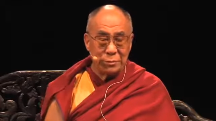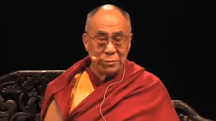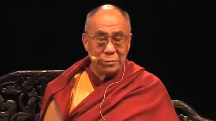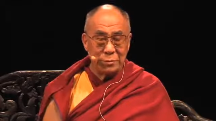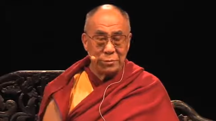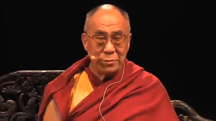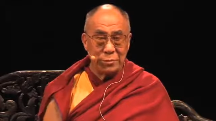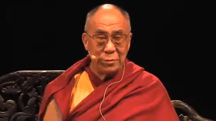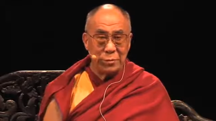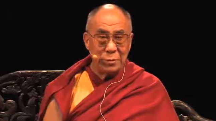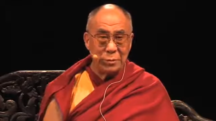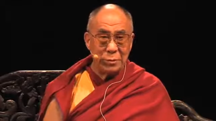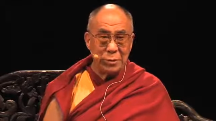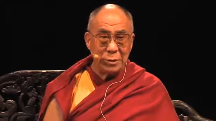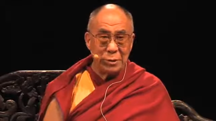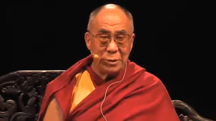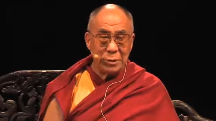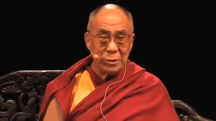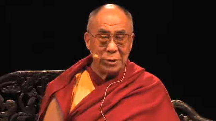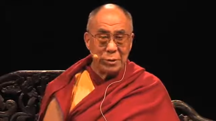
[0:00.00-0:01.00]

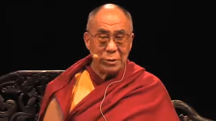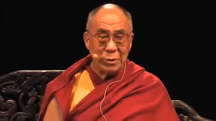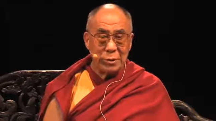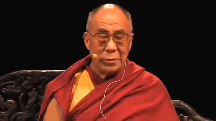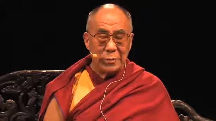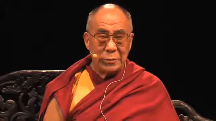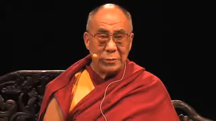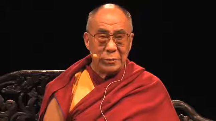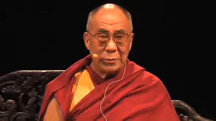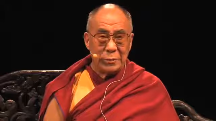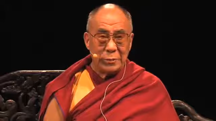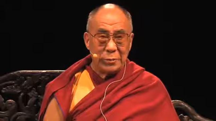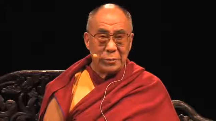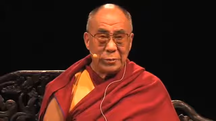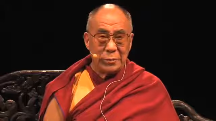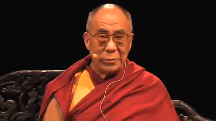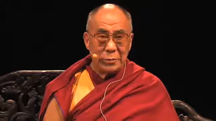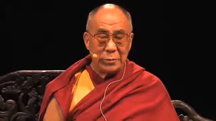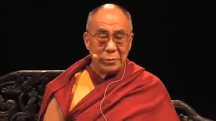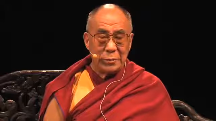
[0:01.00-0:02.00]

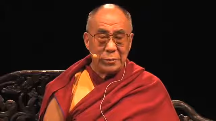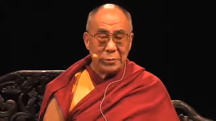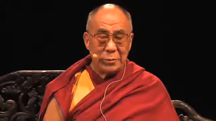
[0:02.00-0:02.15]
Nothing is said.